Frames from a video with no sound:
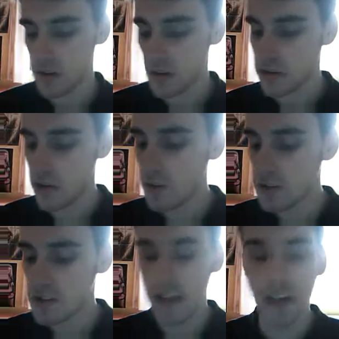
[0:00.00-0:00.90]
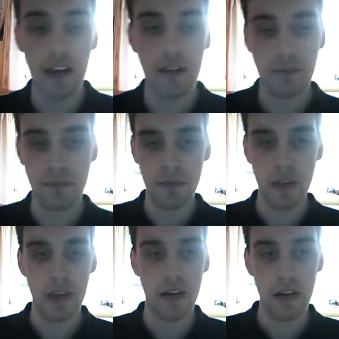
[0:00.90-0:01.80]
So I would take
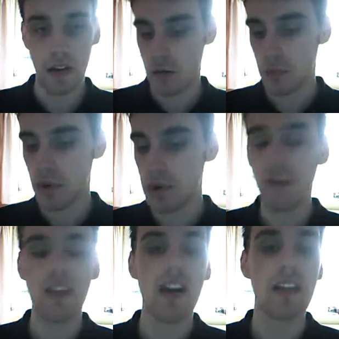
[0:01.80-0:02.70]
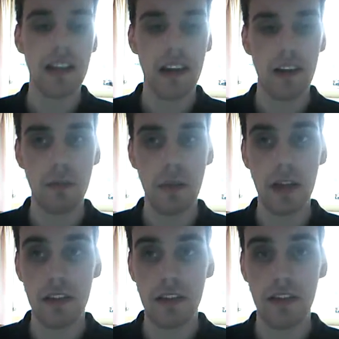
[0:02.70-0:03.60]
Primo and Carlito would be
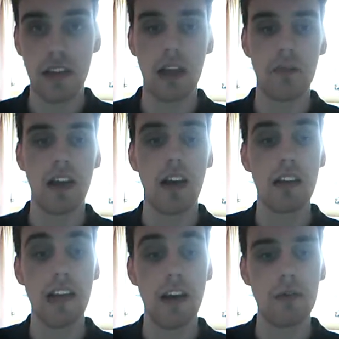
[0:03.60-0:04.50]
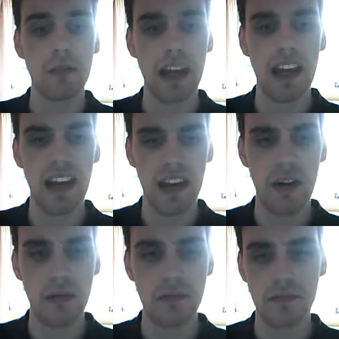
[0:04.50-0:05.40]
the same. Carlito would be a
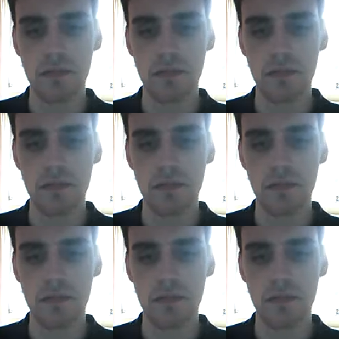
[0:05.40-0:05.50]
heel,